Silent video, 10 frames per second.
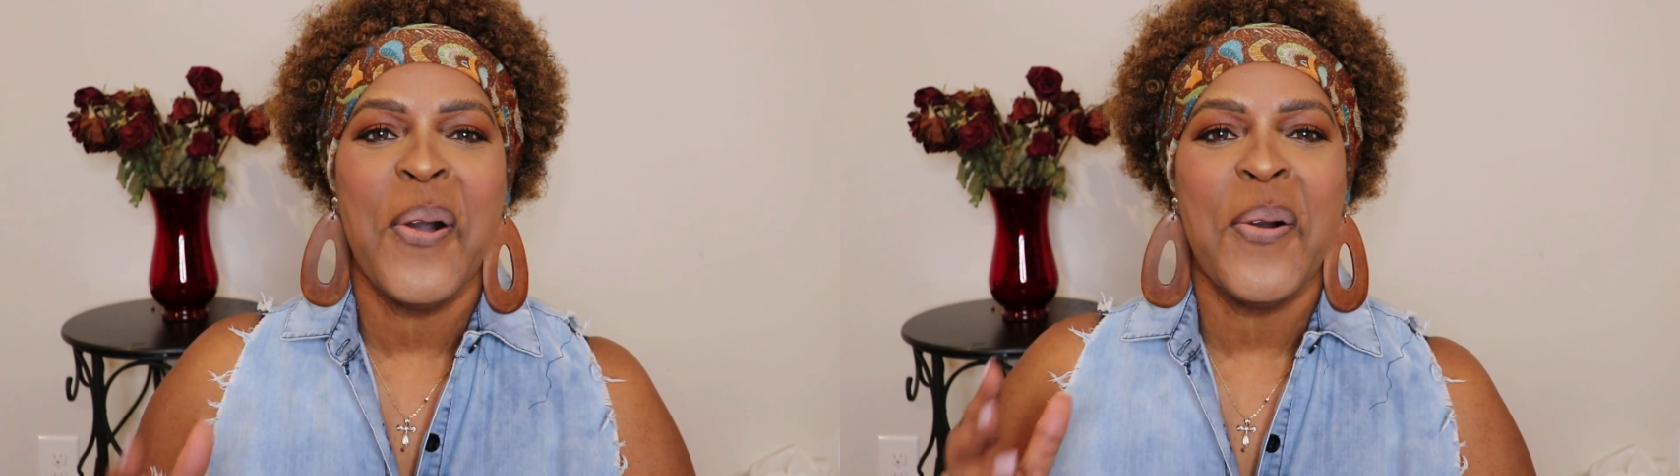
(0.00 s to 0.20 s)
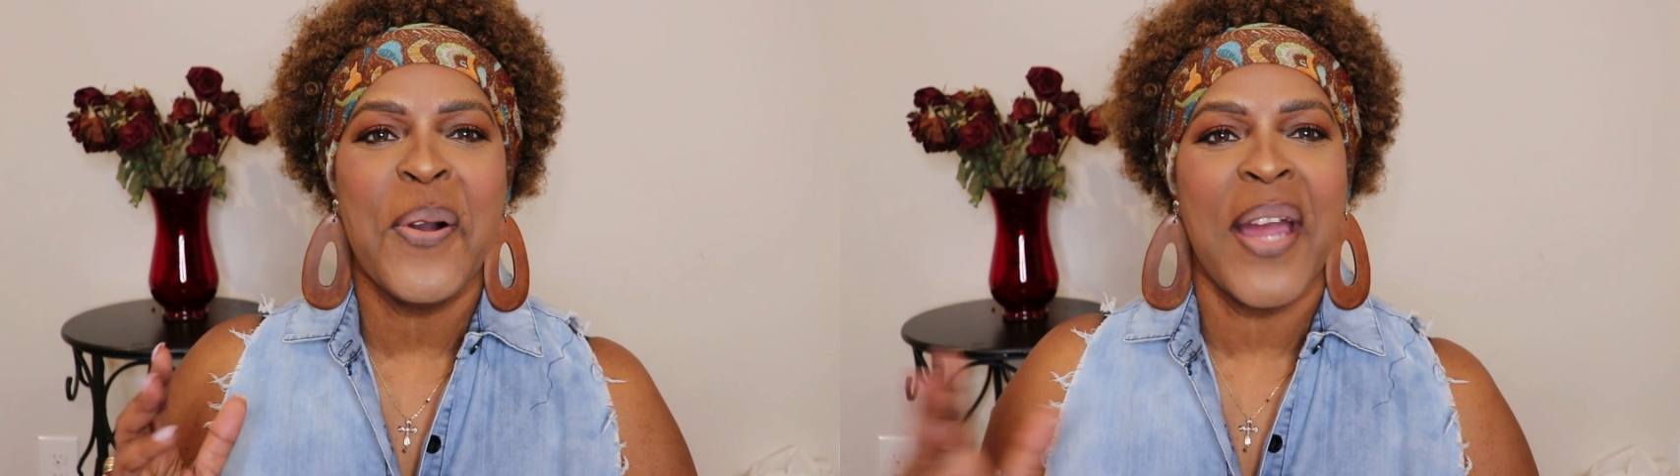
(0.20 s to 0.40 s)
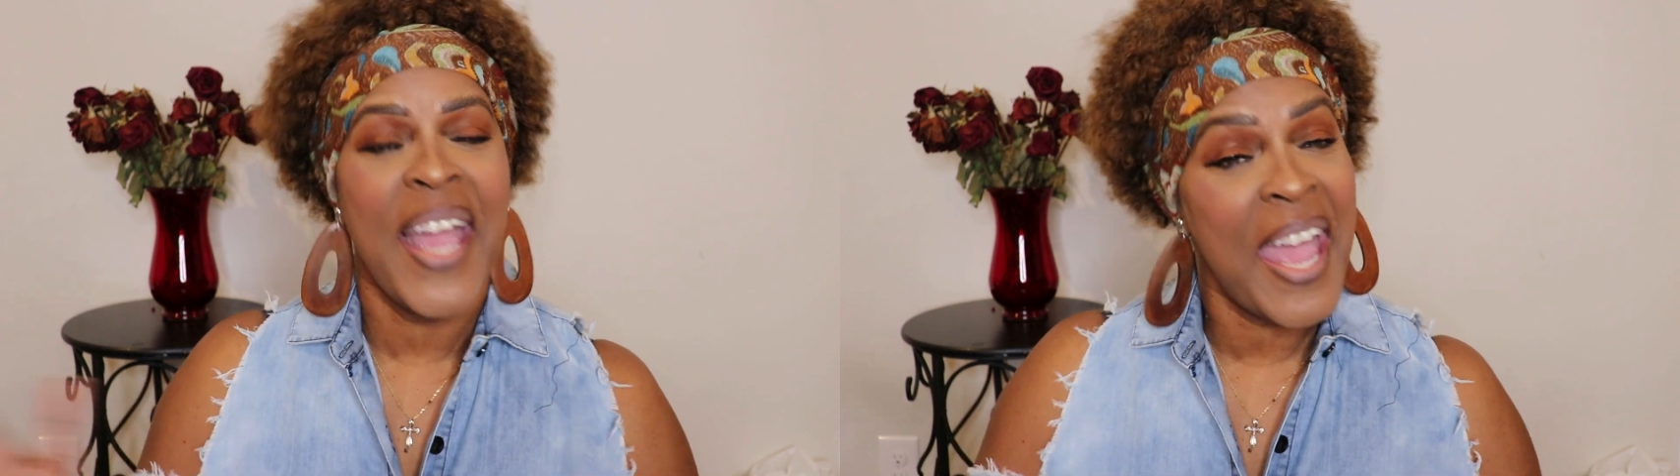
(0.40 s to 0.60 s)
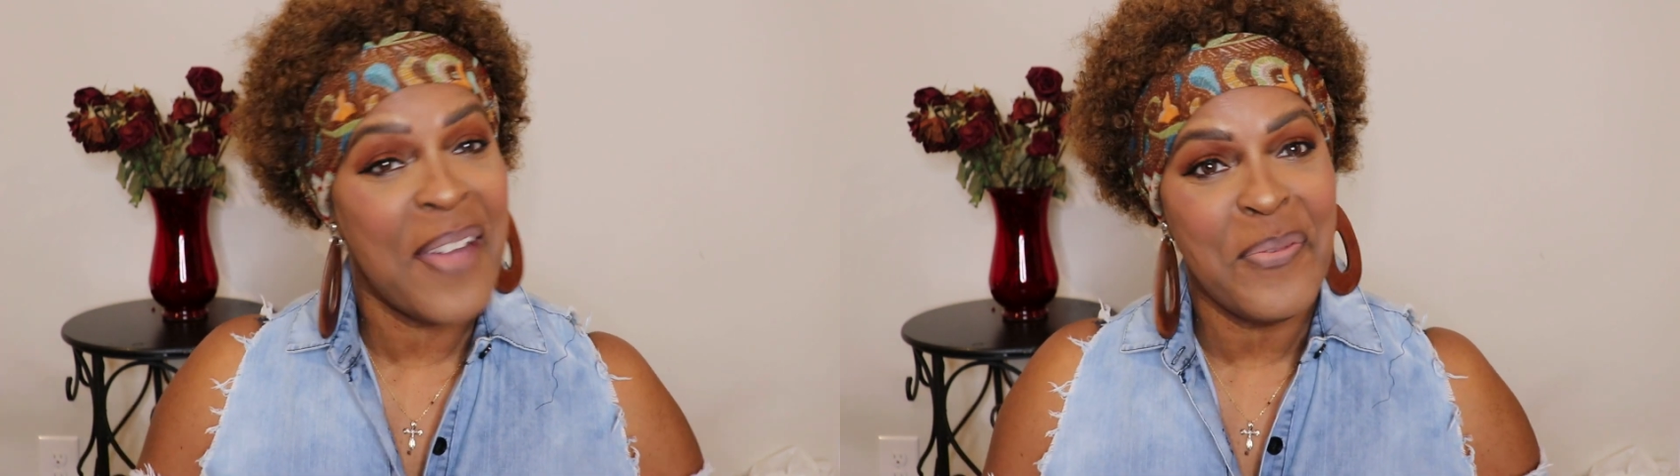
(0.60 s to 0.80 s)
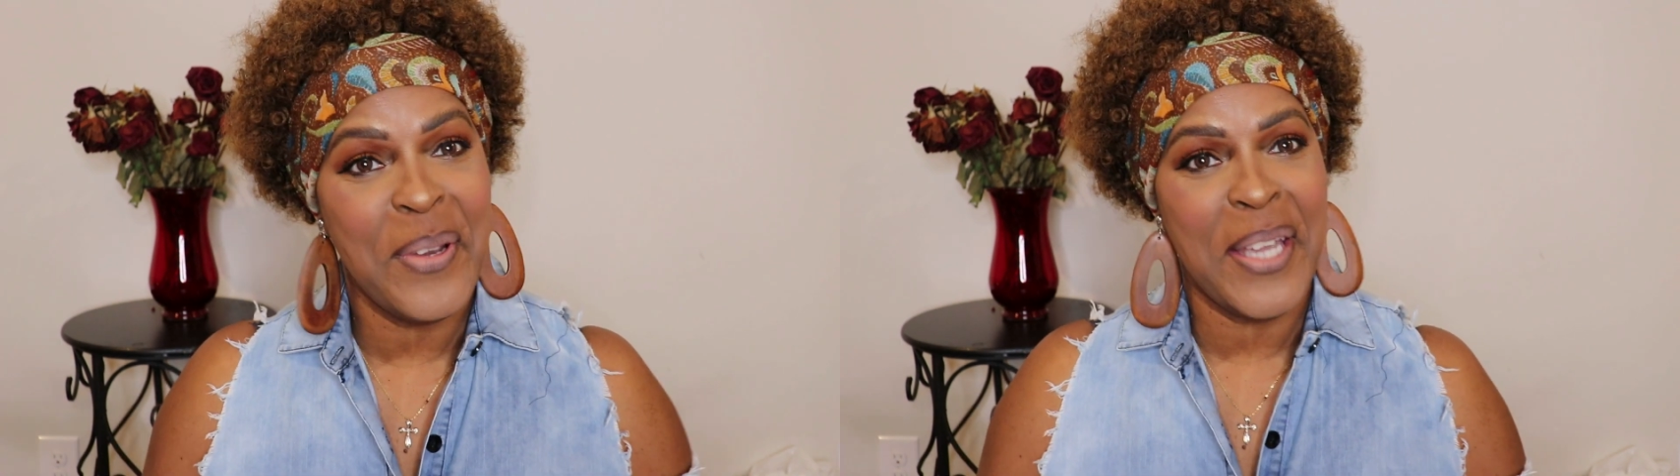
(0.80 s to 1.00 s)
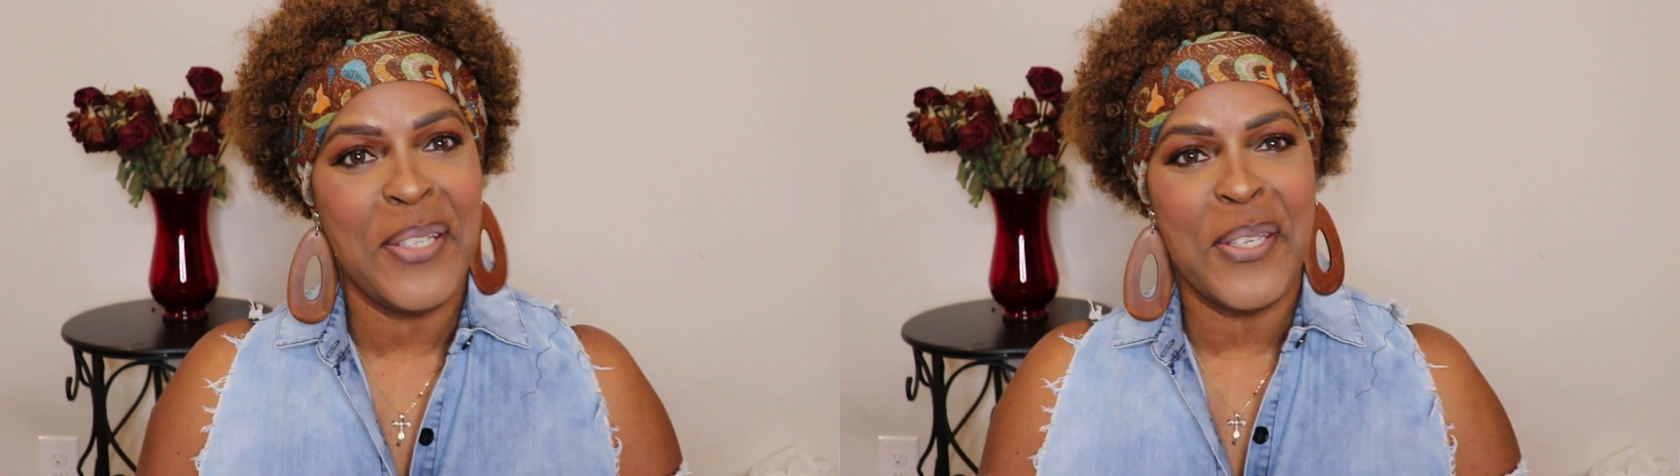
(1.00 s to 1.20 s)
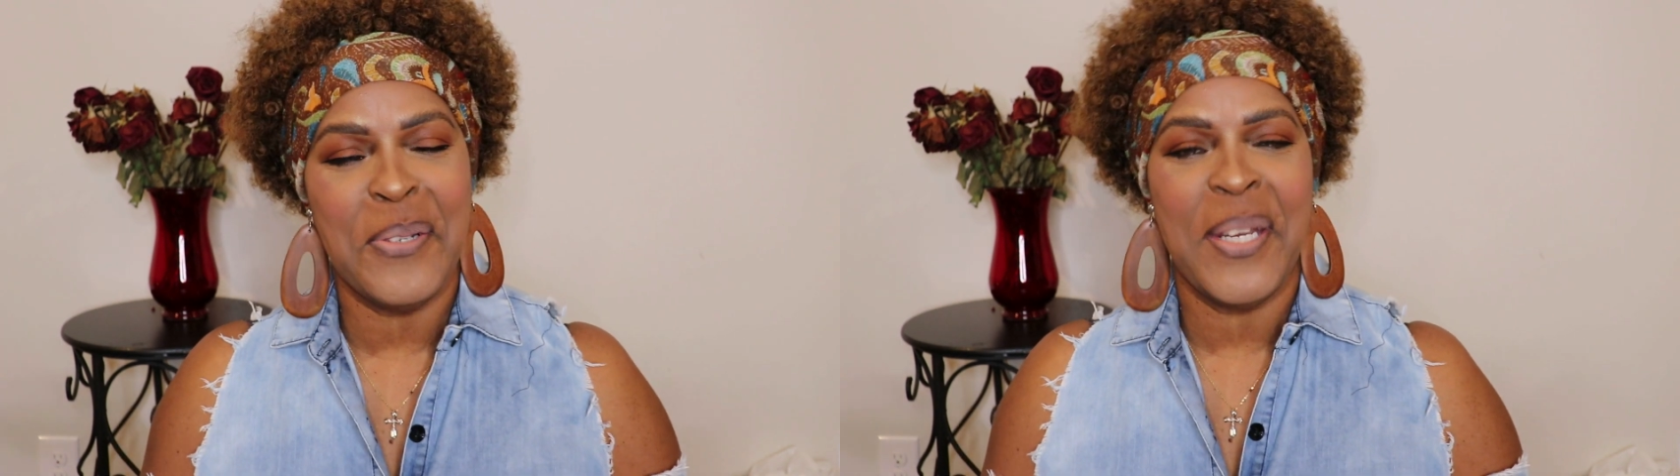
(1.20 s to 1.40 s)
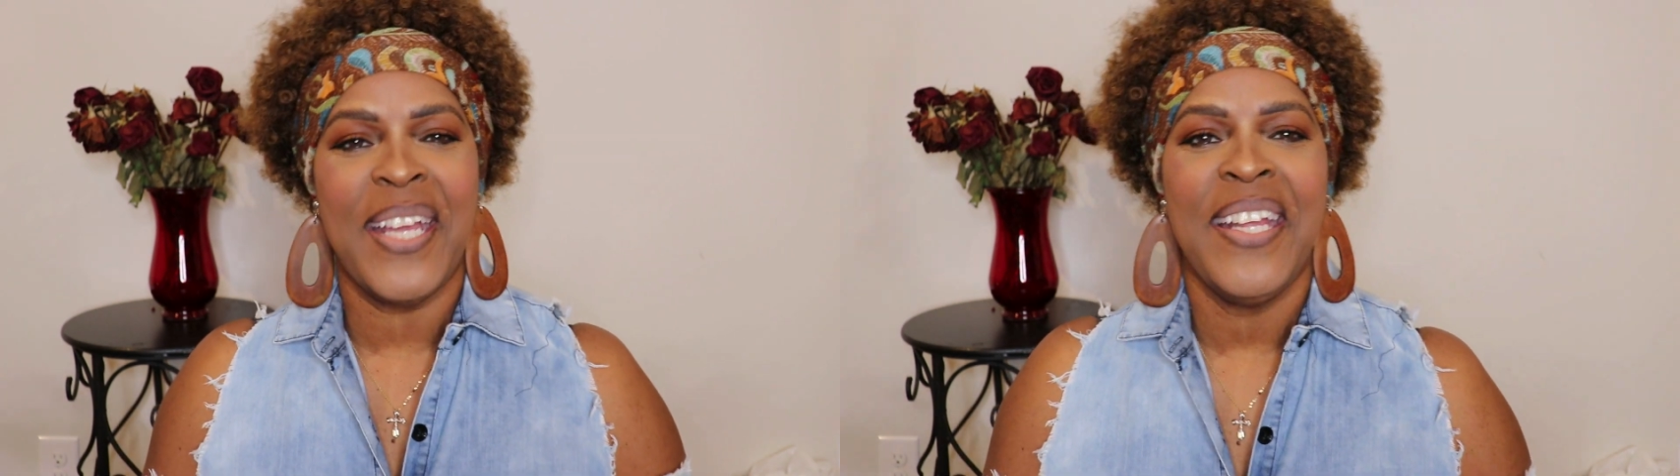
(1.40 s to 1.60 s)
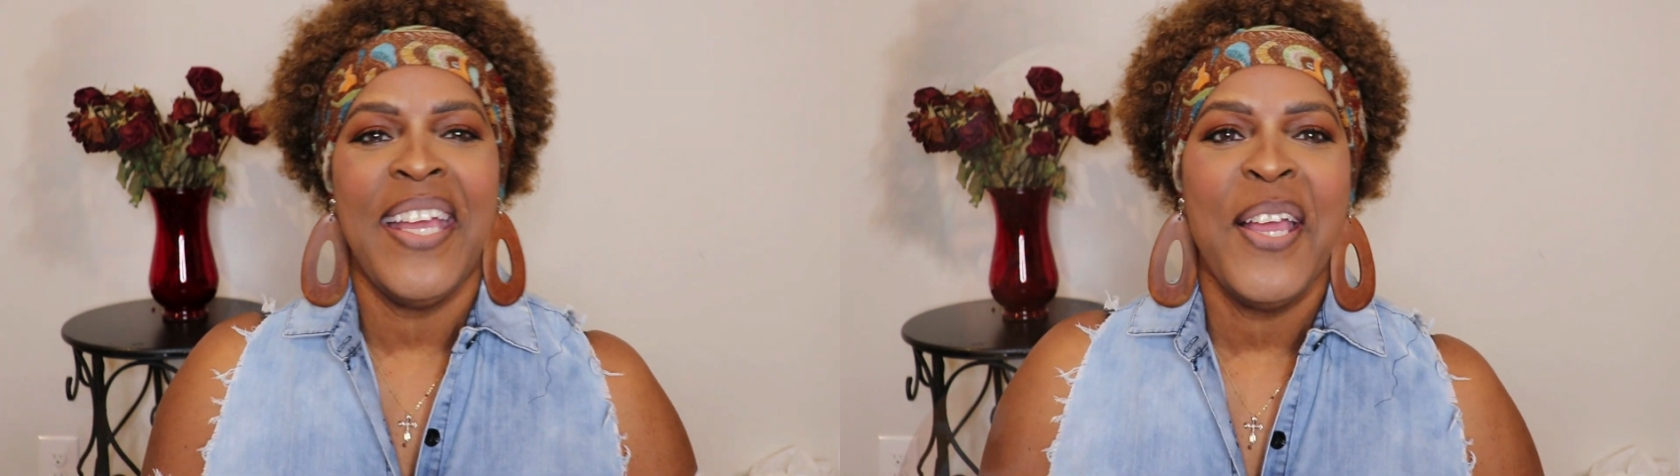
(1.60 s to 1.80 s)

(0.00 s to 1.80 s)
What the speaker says: or half wig unit.